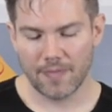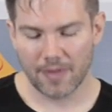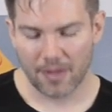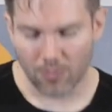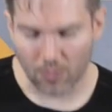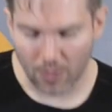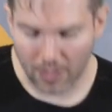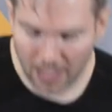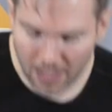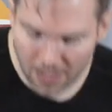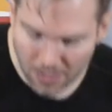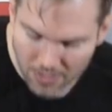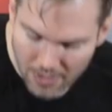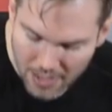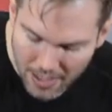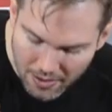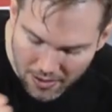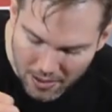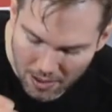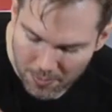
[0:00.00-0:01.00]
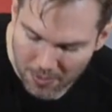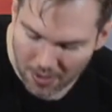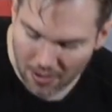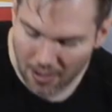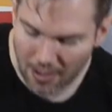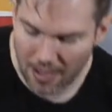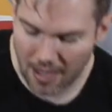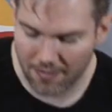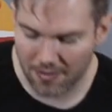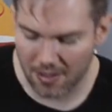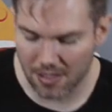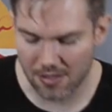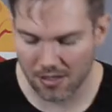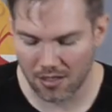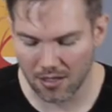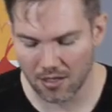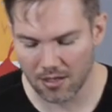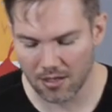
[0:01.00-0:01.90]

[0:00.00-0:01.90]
And when I do that cupping, I have these on